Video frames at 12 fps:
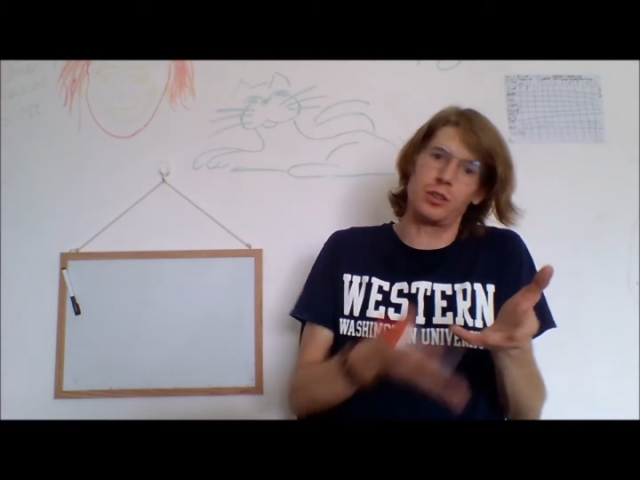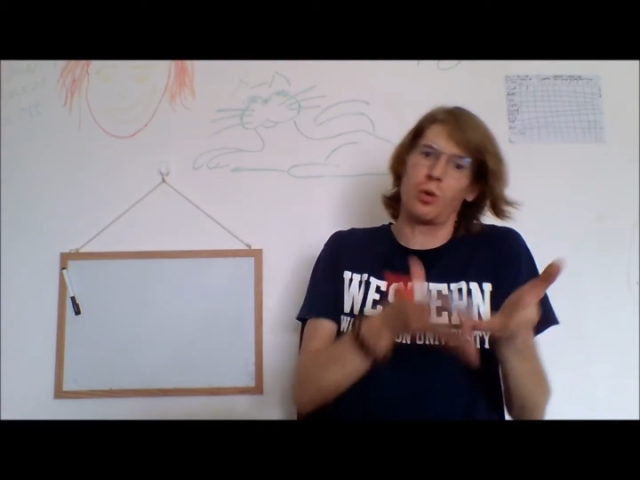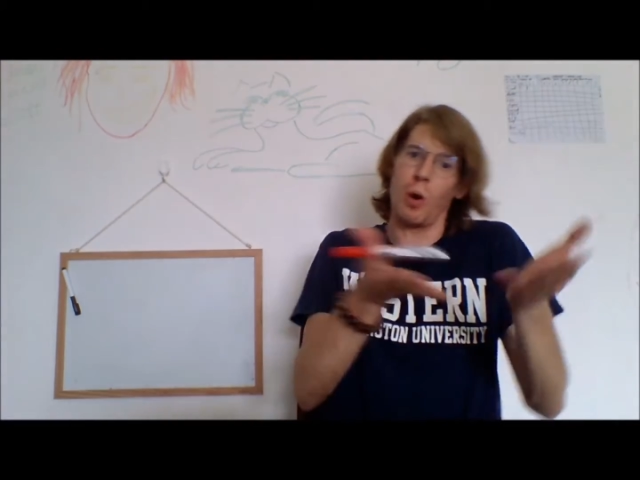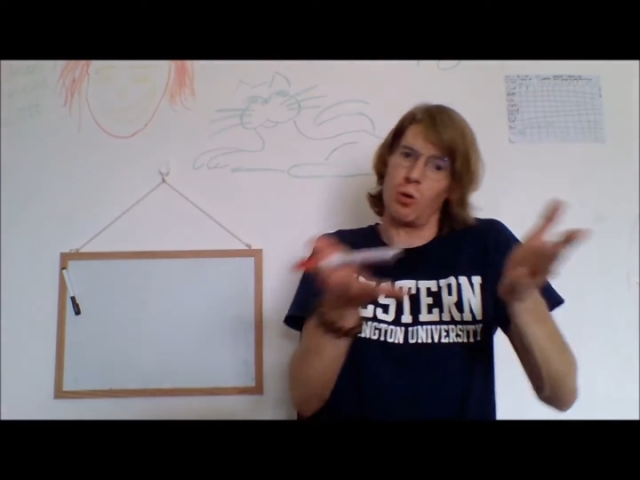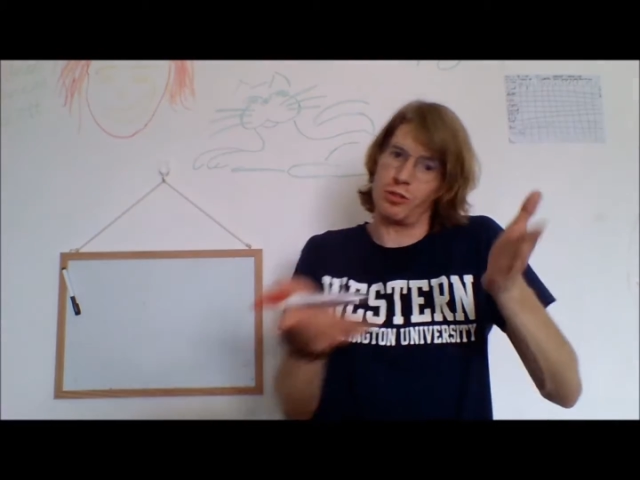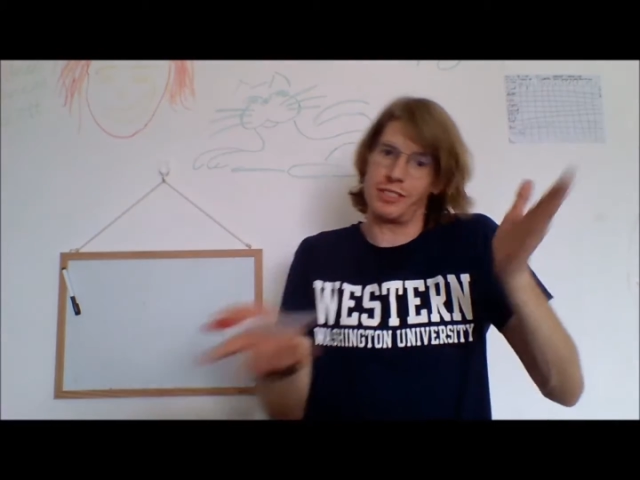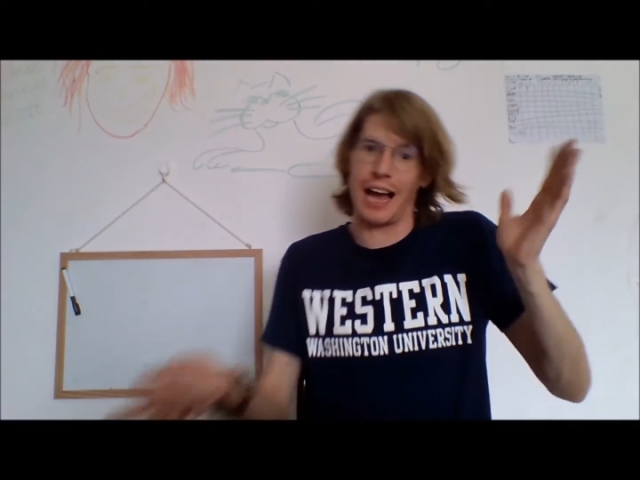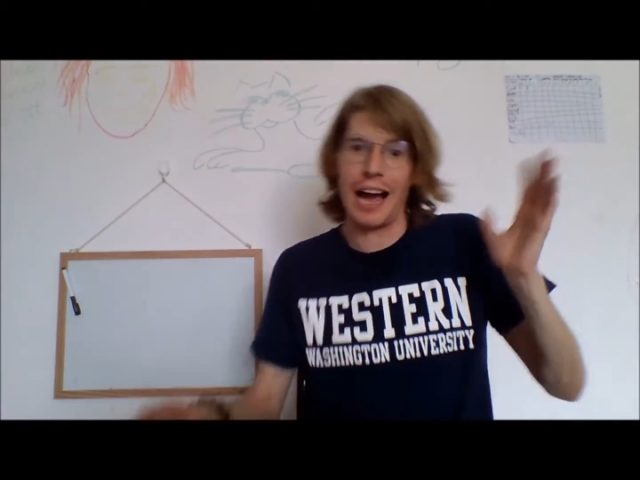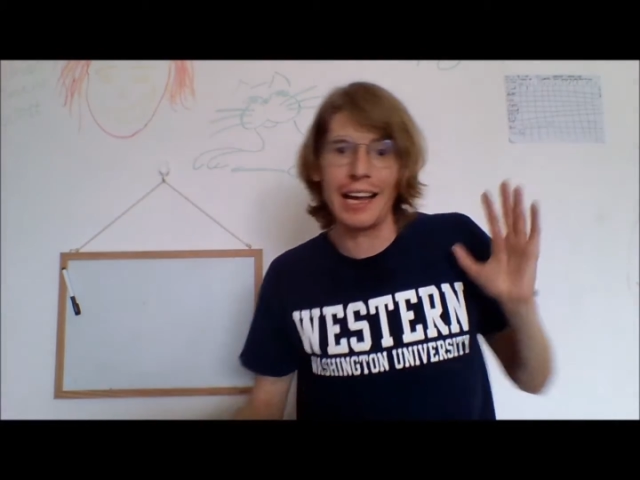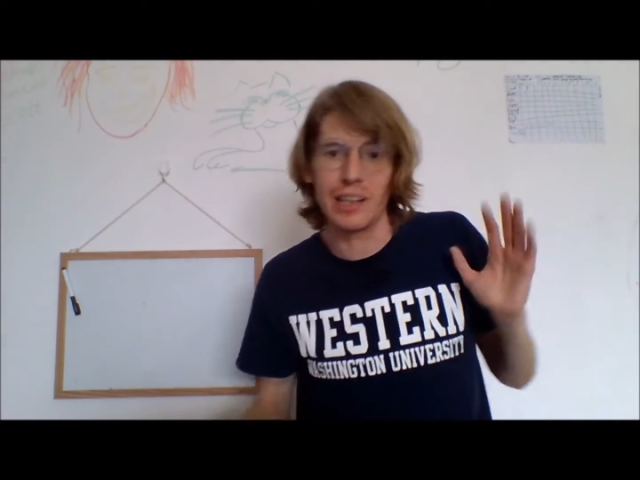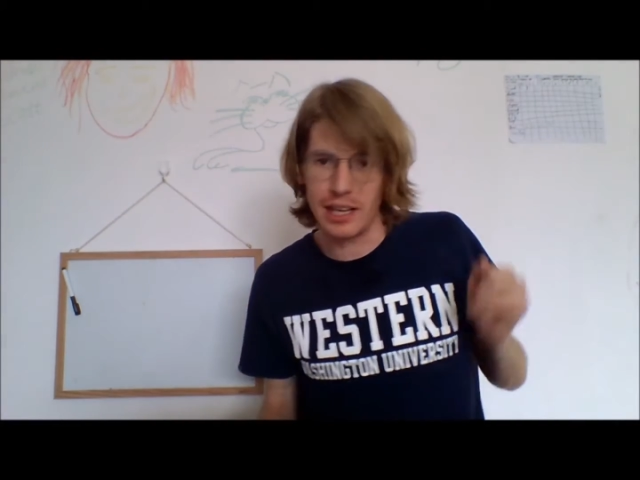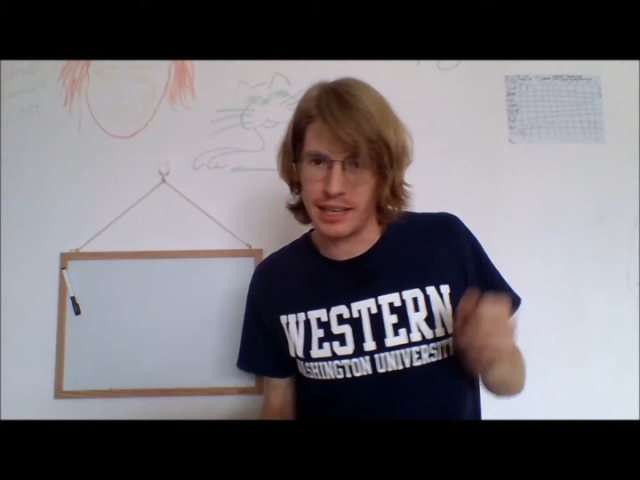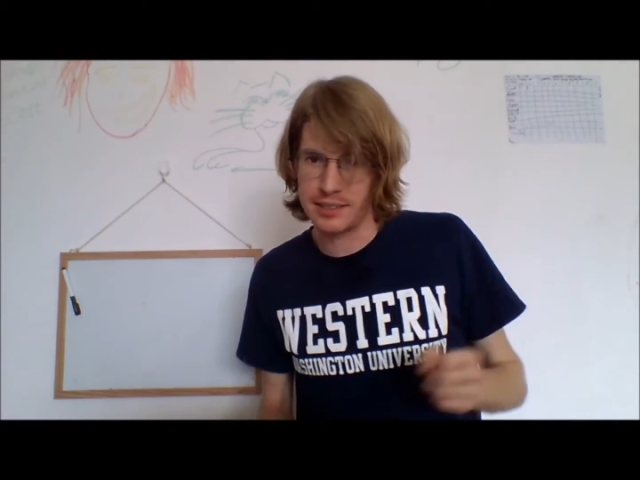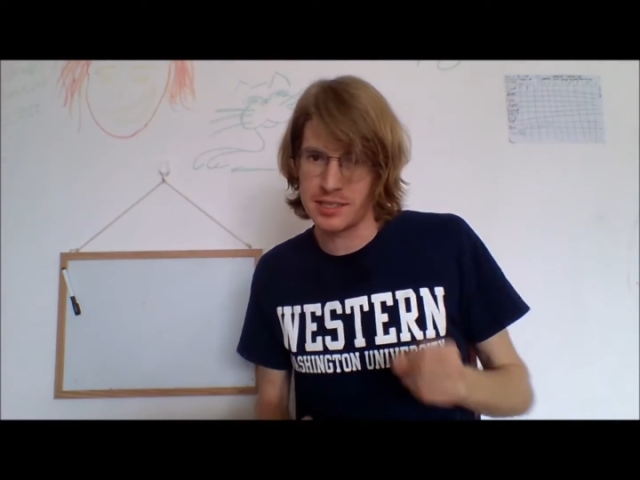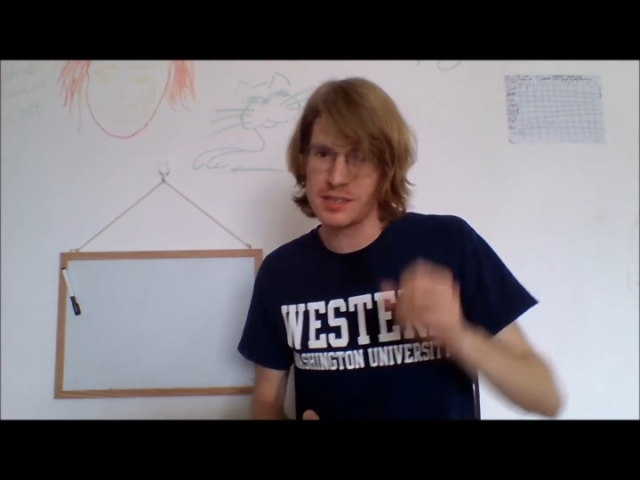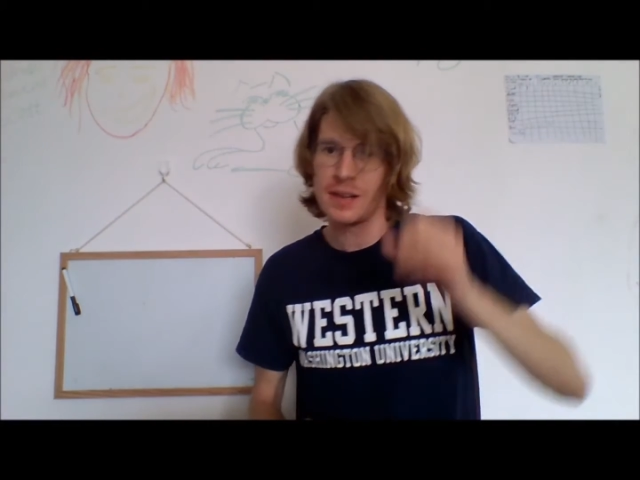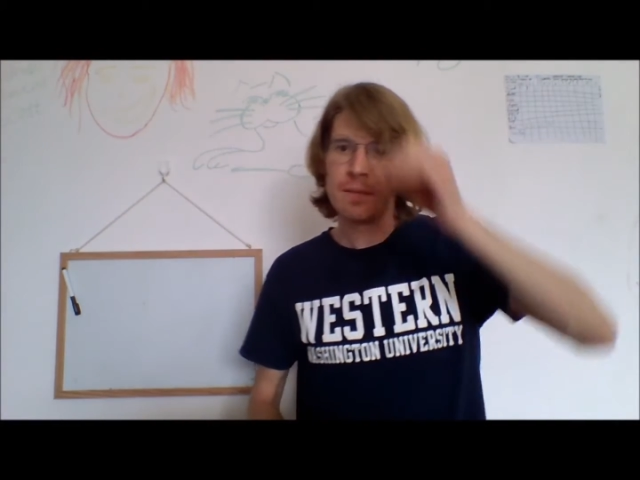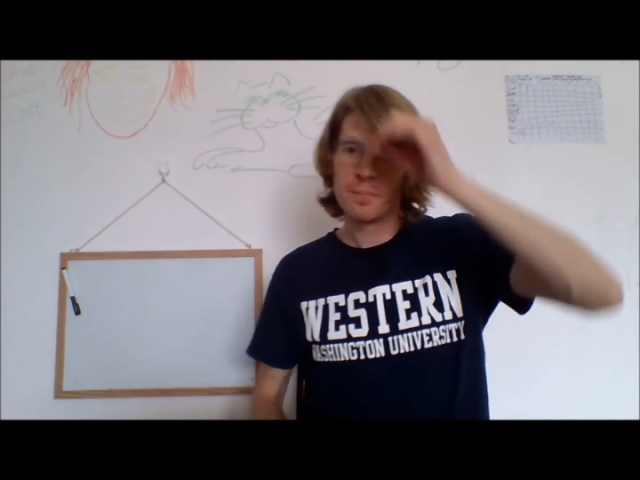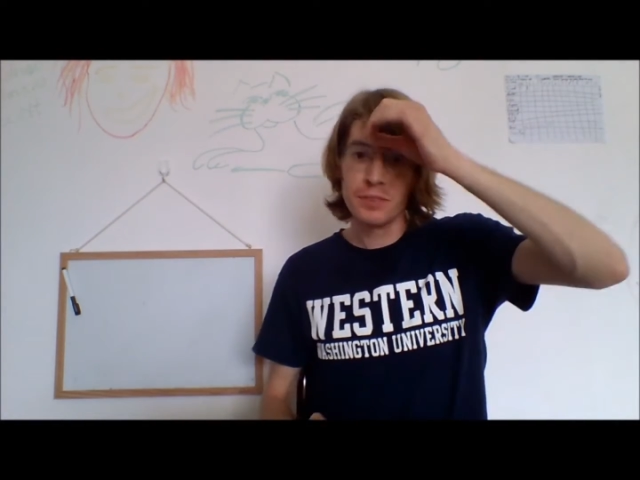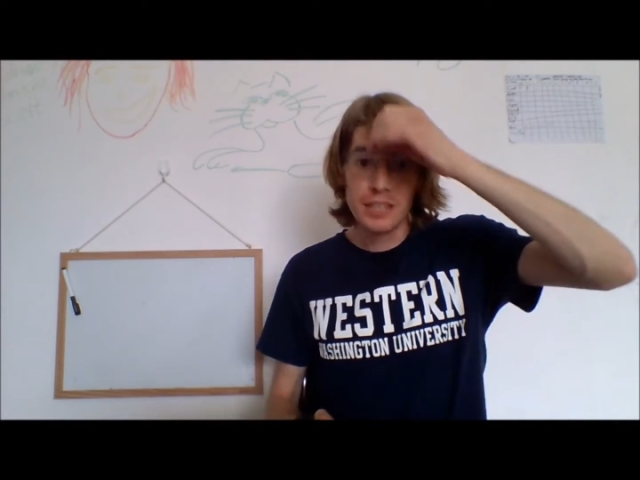quote, dialects,